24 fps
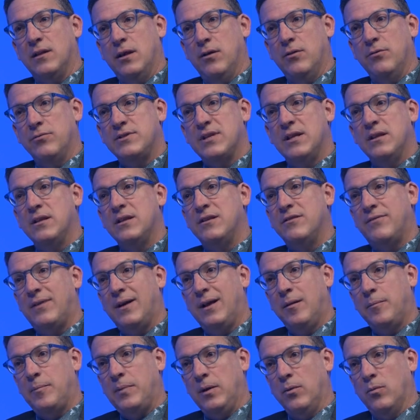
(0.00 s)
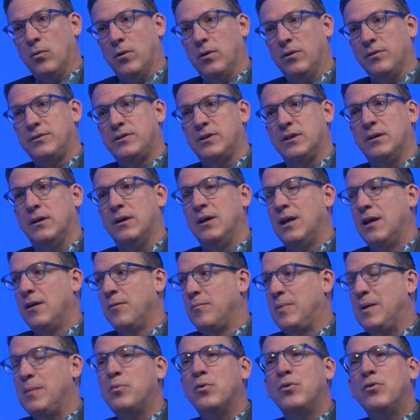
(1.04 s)
loans in the developing world to
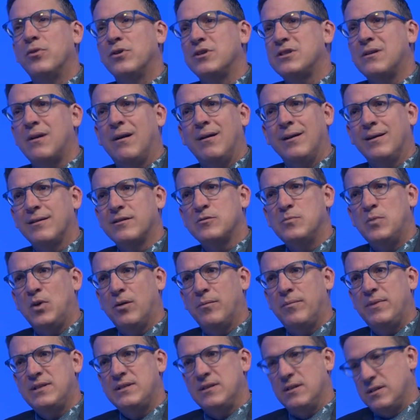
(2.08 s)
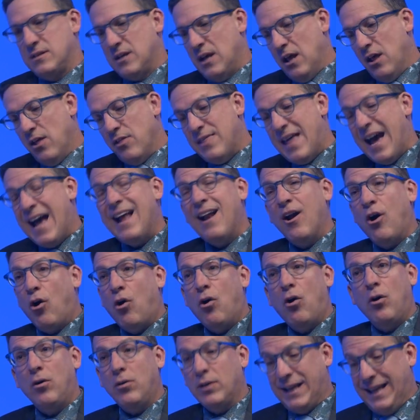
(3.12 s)
people who are starting a small business. That
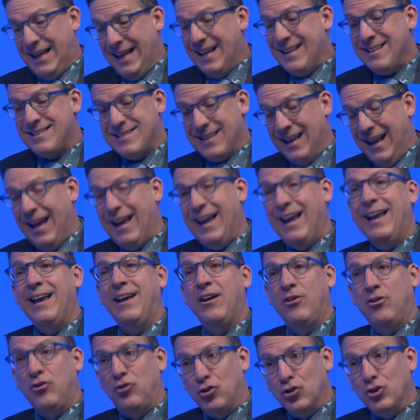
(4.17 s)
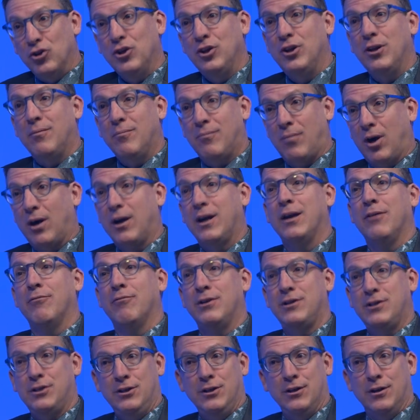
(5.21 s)
all gets a good market
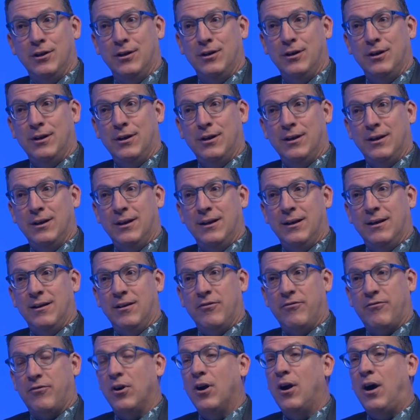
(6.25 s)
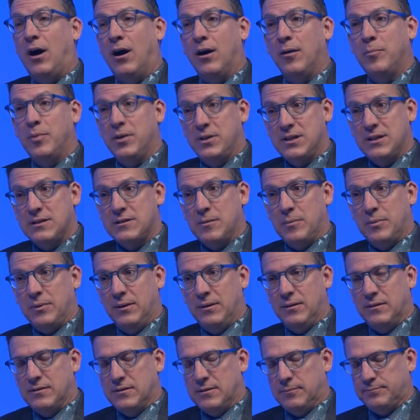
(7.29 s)
return for our
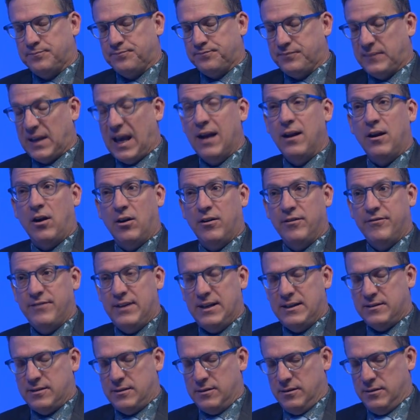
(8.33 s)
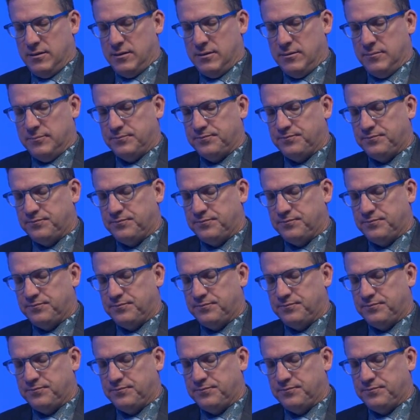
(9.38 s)
participants and our investors.